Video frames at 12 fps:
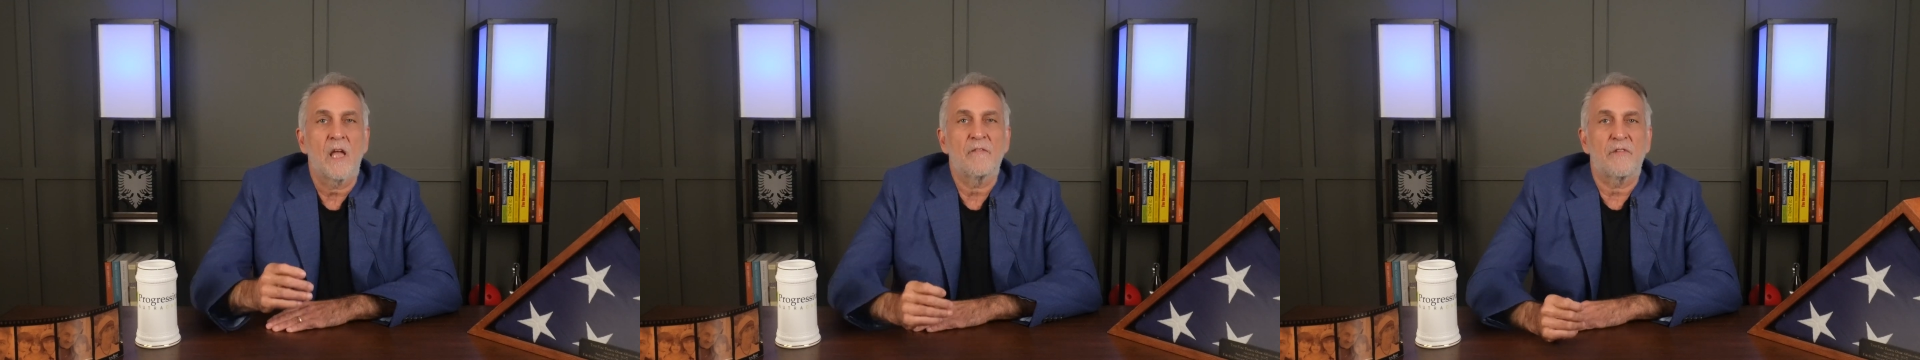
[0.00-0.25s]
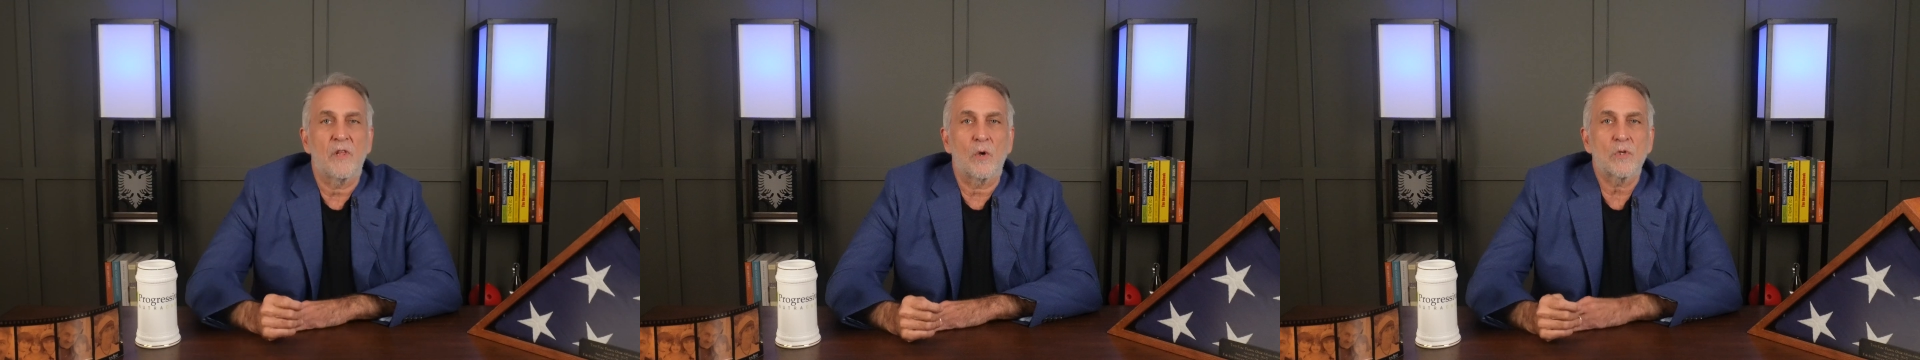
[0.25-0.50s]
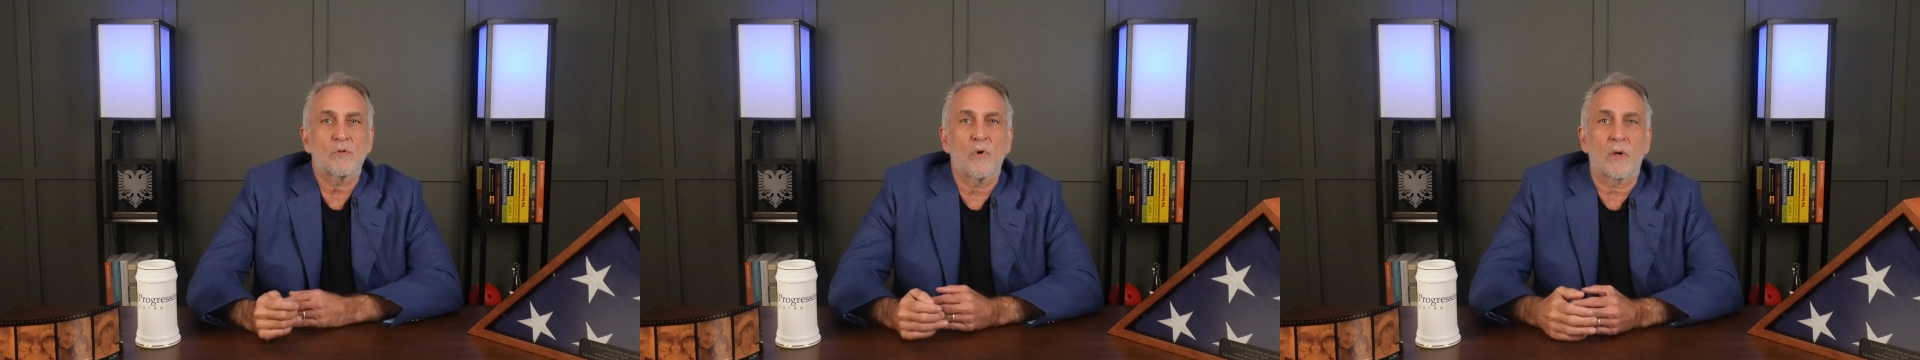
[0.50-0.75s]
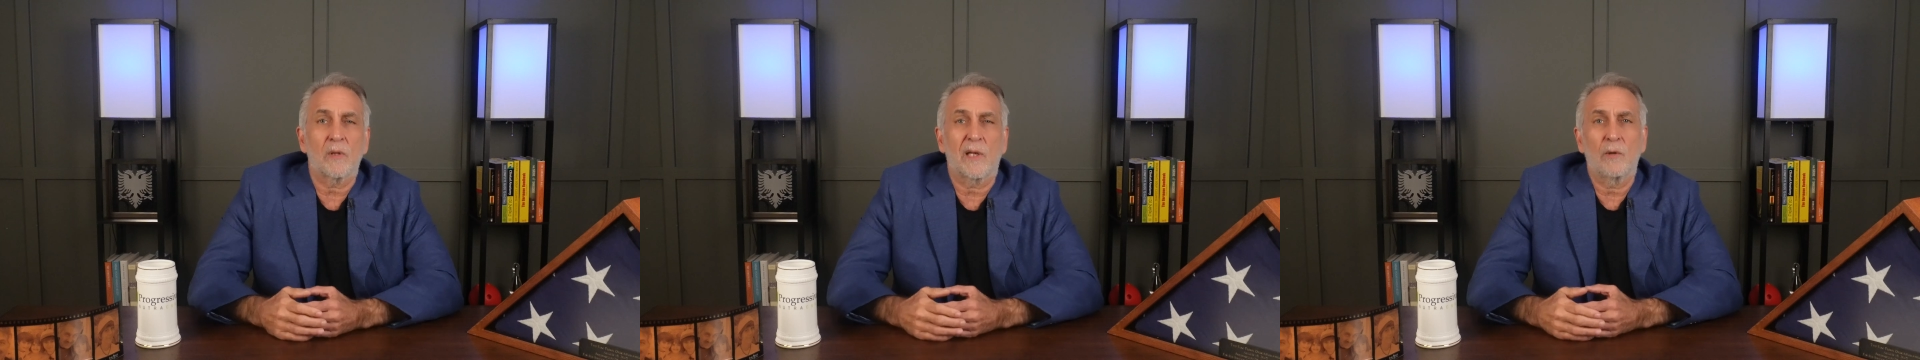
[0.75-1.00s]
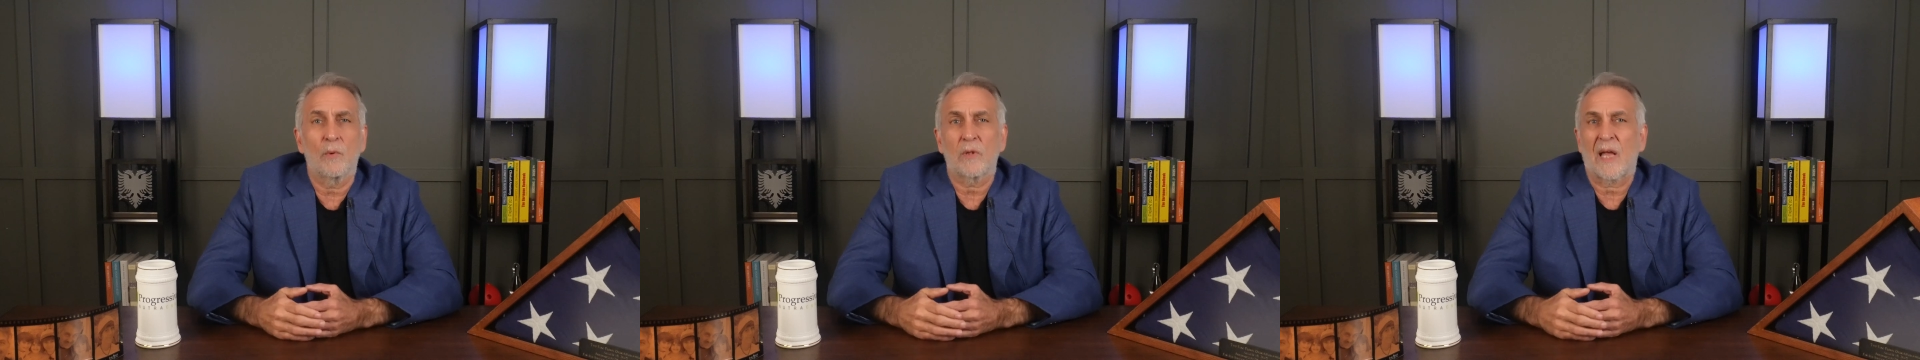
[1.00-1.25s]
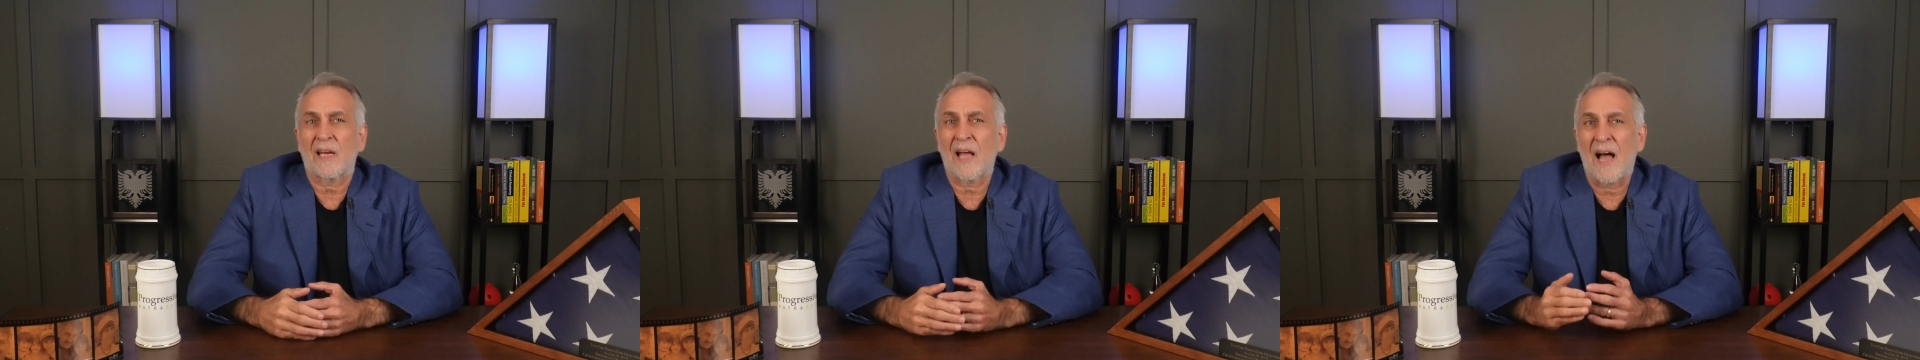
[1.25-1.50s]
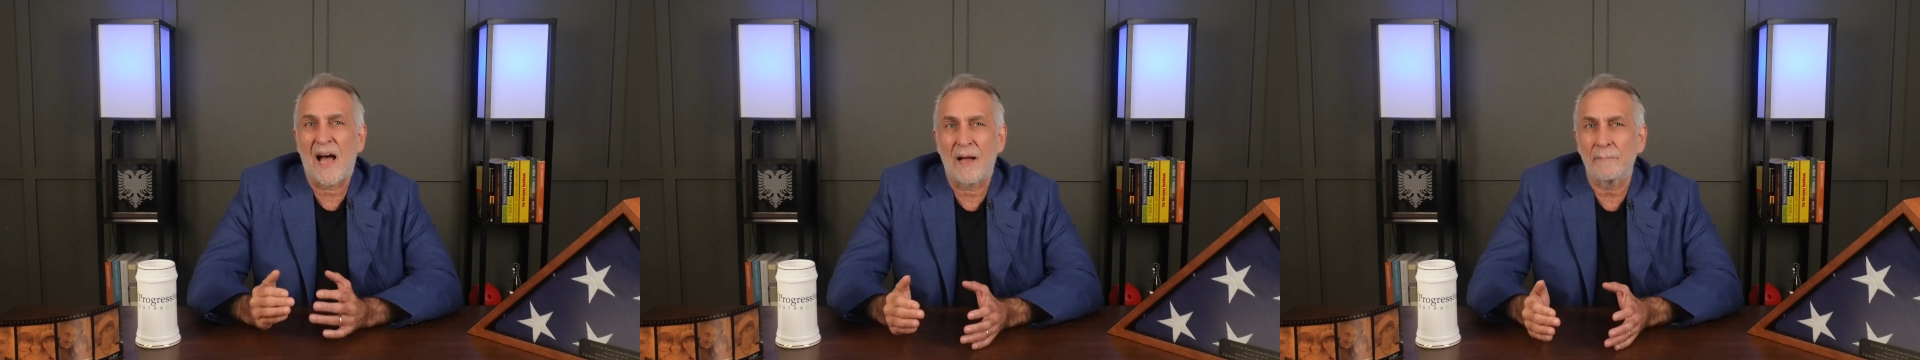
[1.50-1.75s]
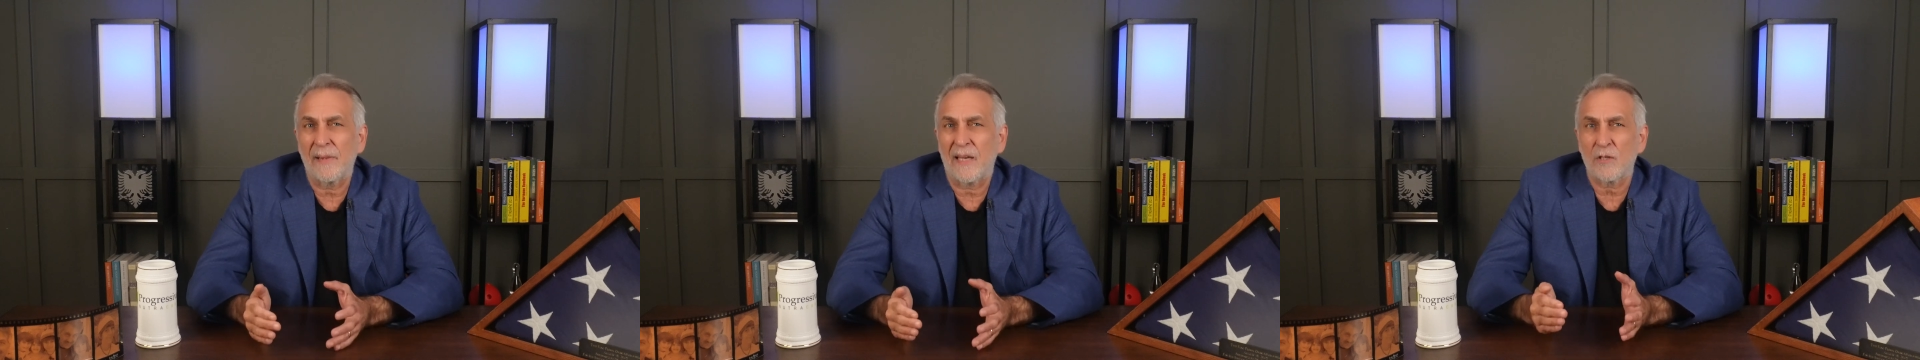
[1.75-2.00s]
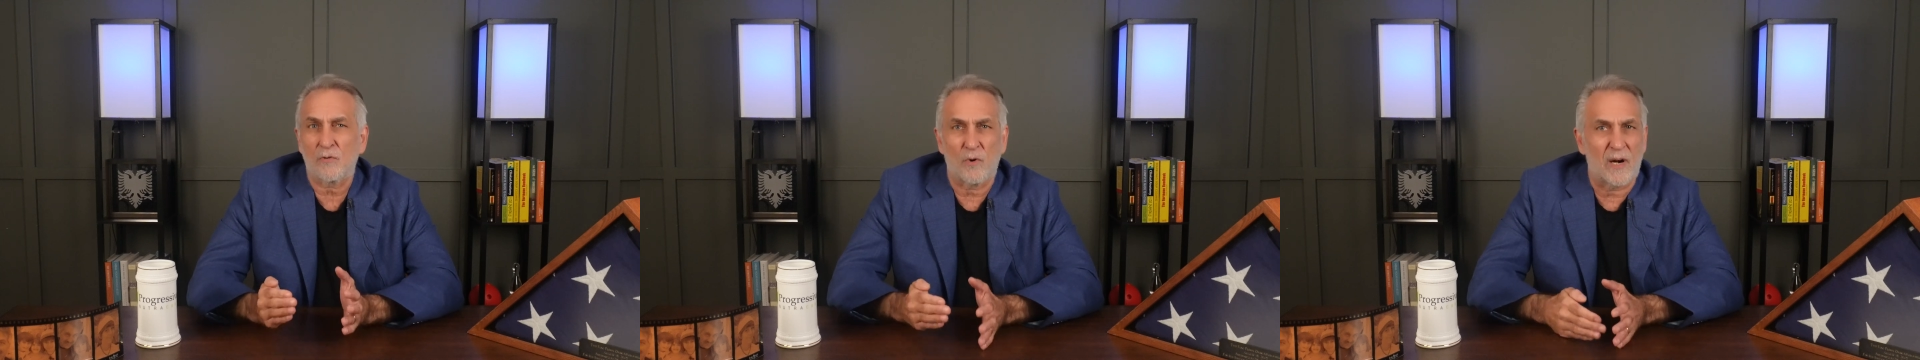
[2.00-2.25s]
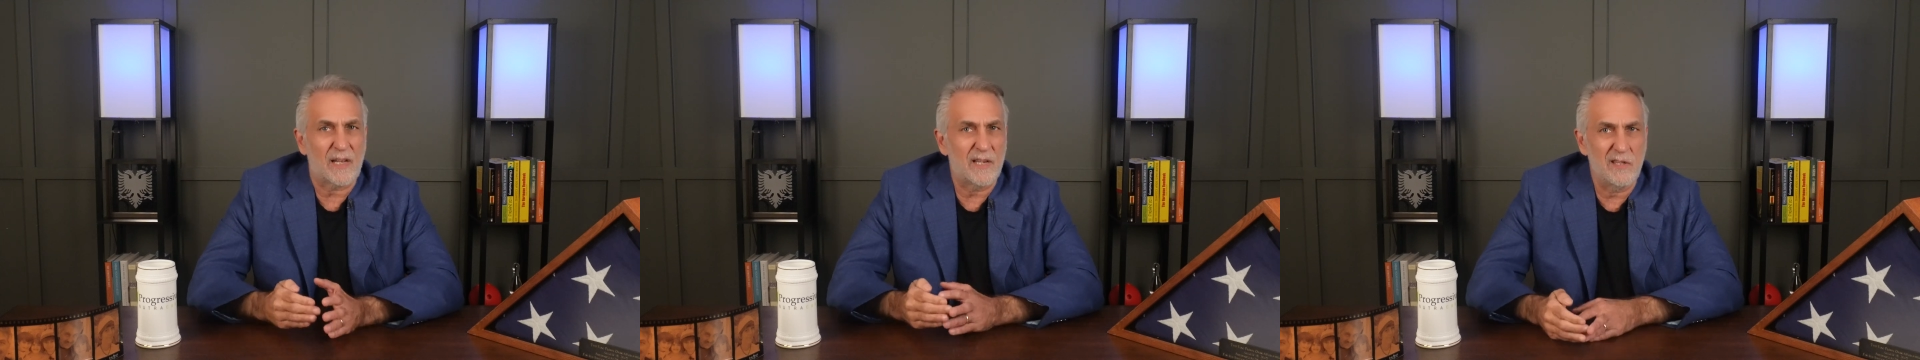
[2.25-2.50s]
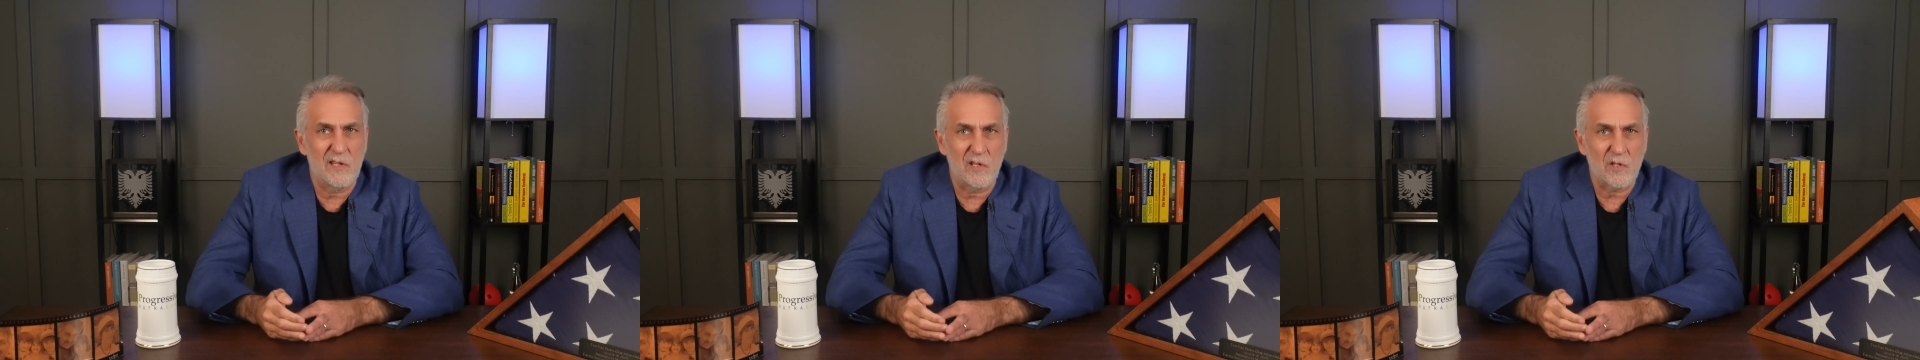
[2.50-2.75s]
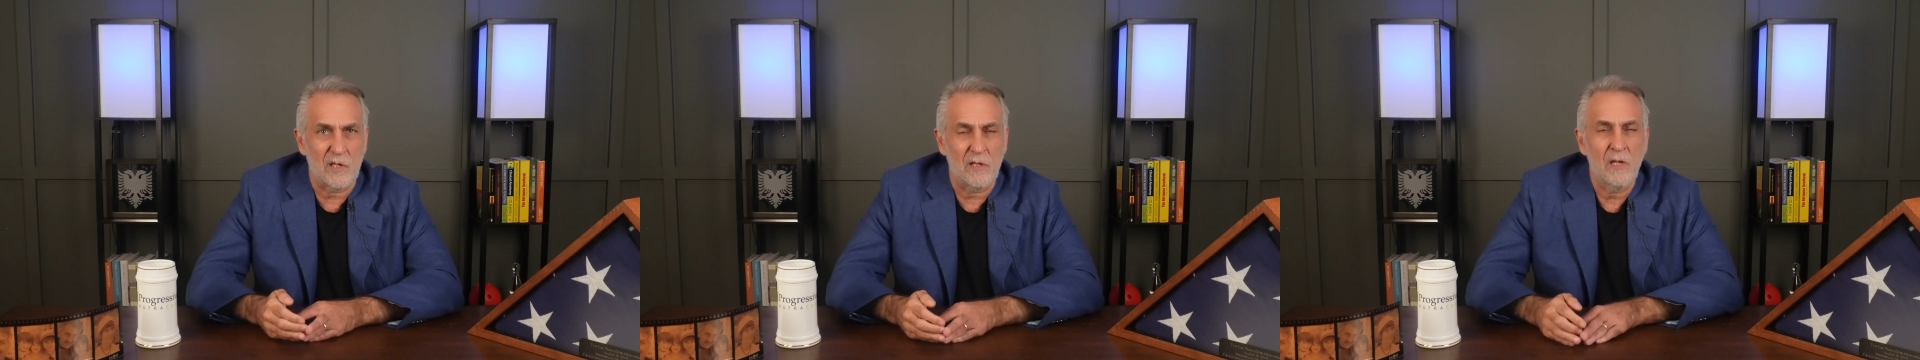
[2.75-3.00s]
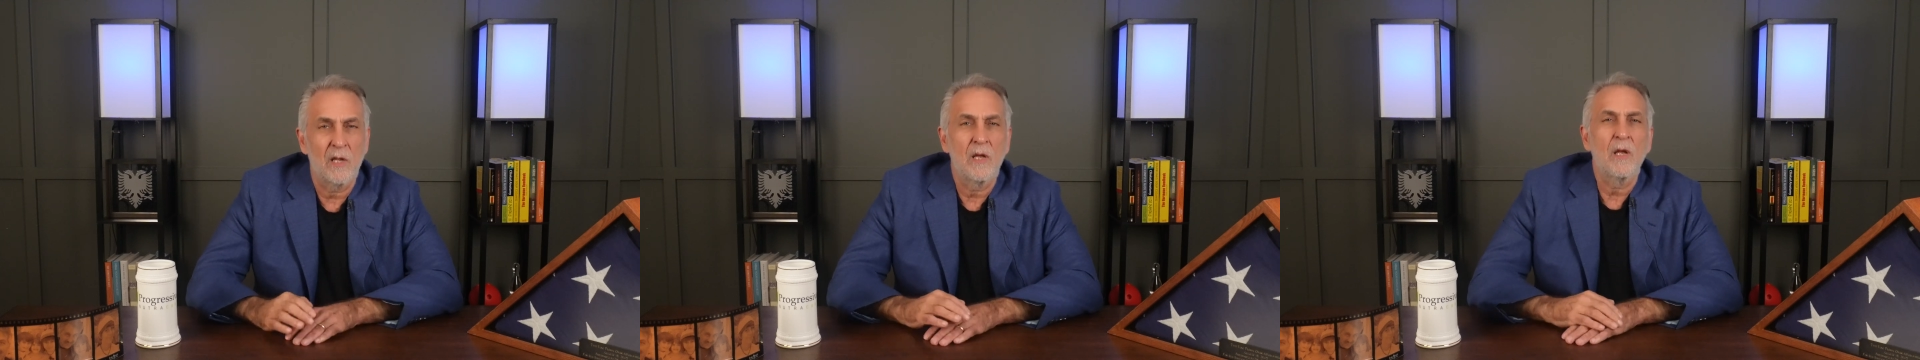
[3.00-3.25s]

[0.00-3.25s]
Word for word: And for those struggling with that complex chronic condition,